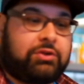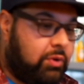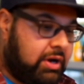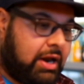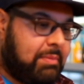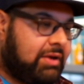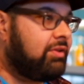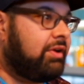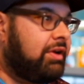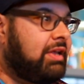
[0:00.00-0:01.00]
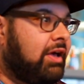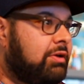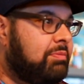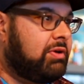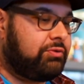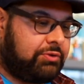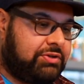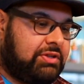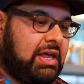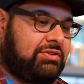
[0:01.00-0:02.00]
That's what kind of makes it an Italian Pilsner,
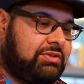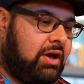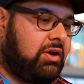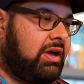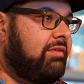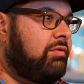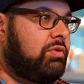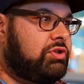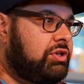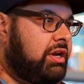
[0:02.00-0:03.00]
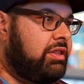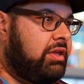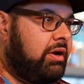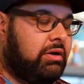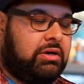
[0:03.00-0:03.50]
because that style kind of originated there.